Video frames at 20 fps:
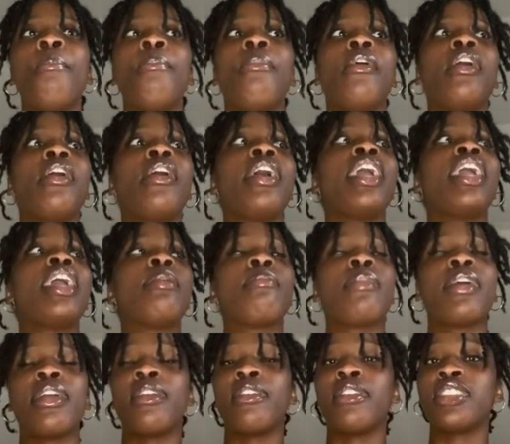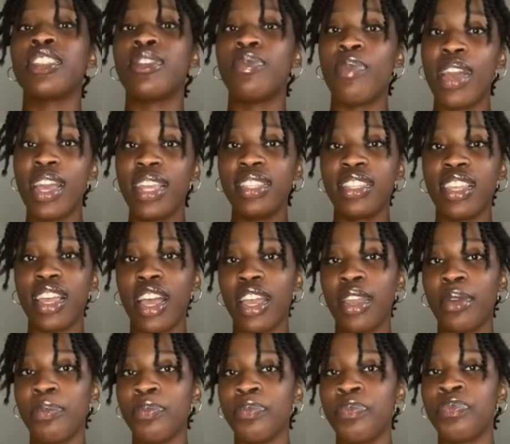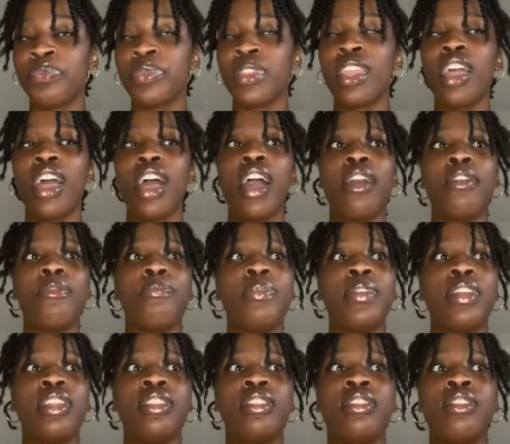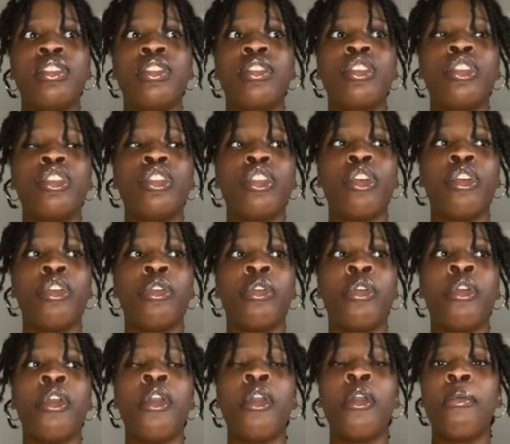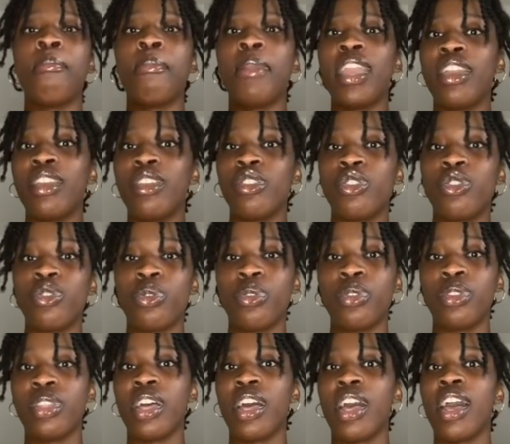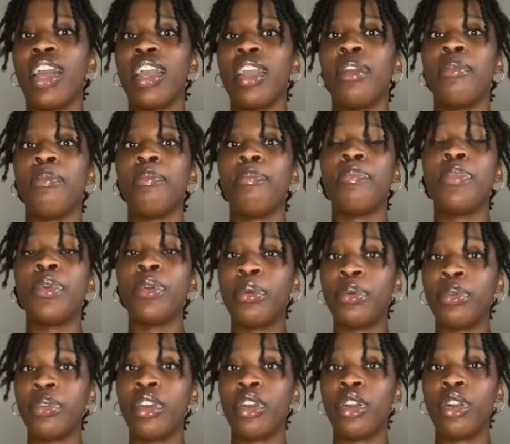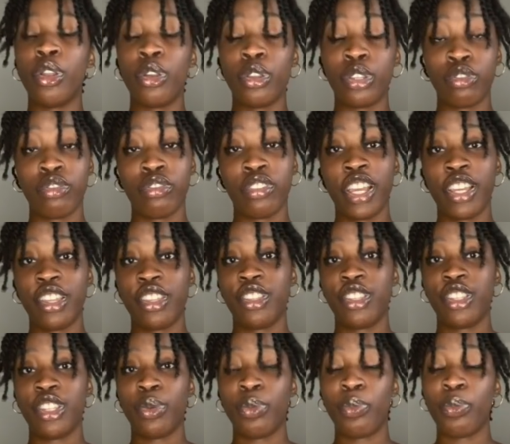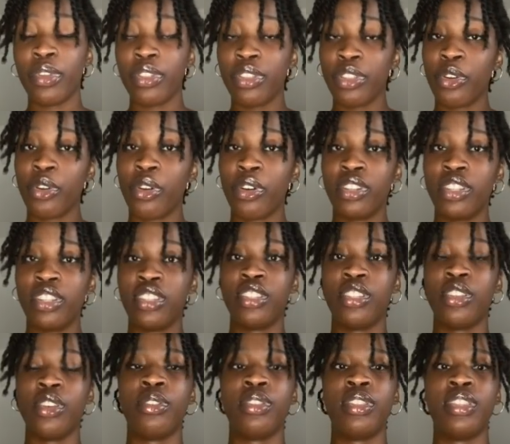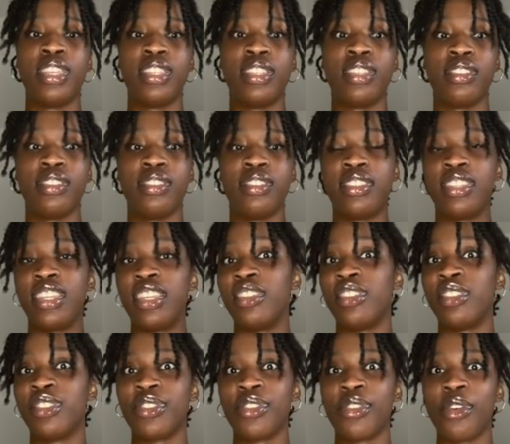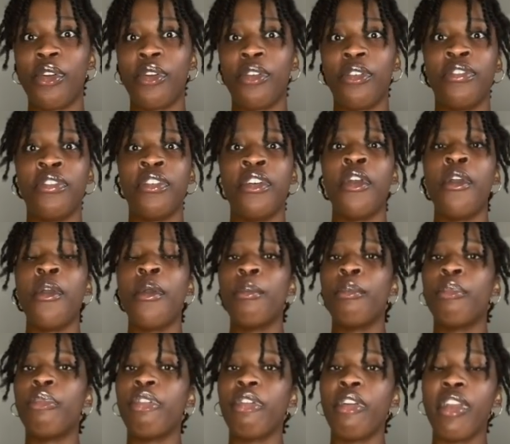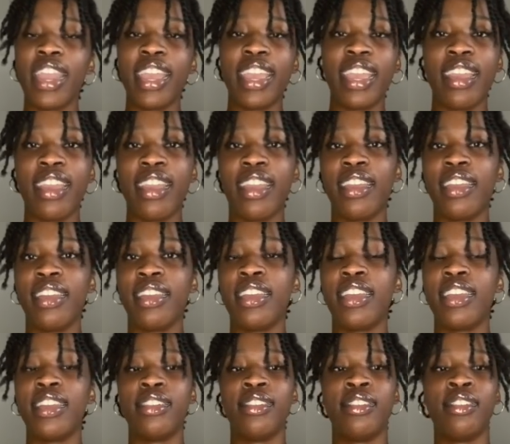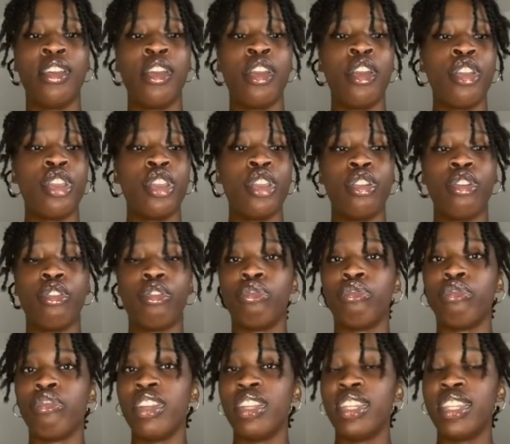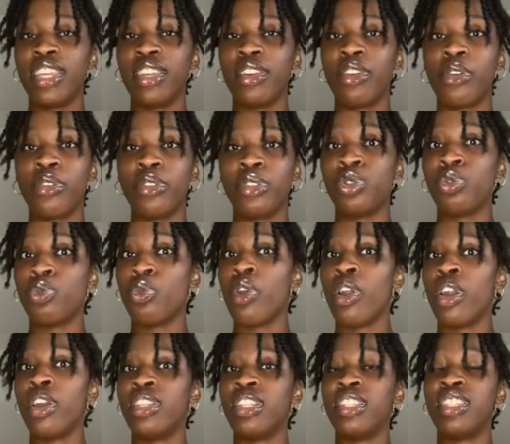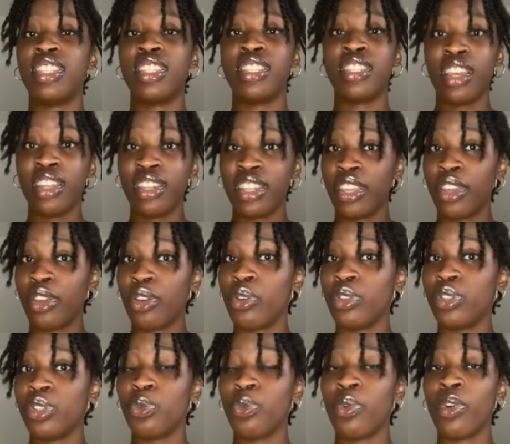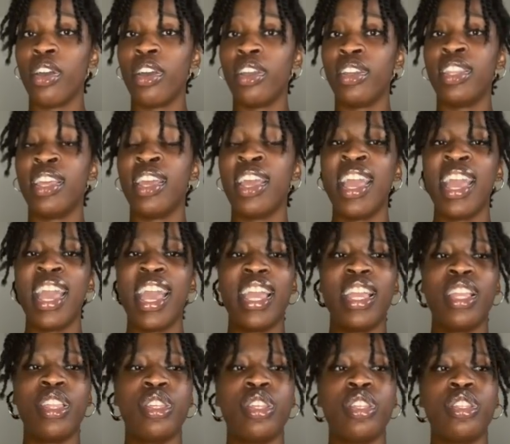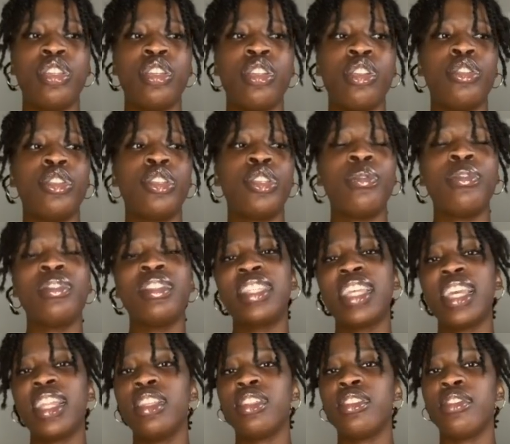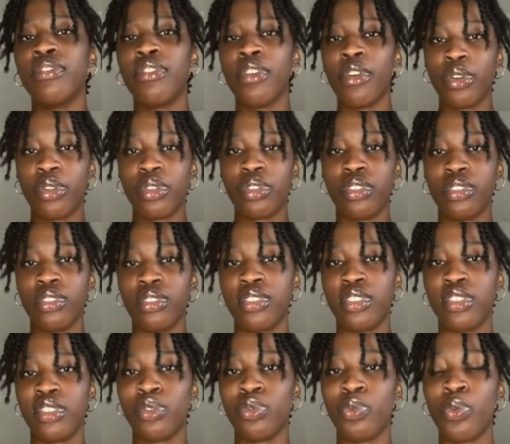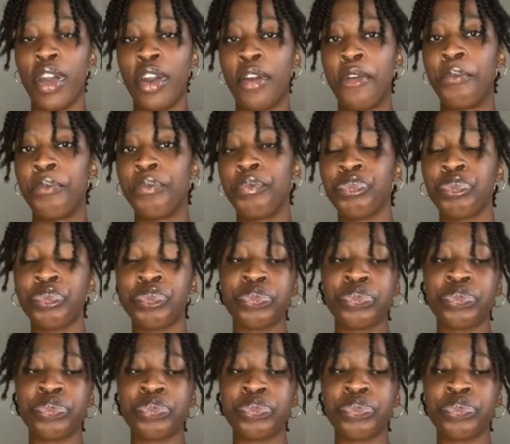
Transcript: But in my spare time, I've been, you know, making sure that I build a close relationship with God. And so this consists of praying and, you know, reading God's word and studying God's word and just, you know, doing daily devotions as well.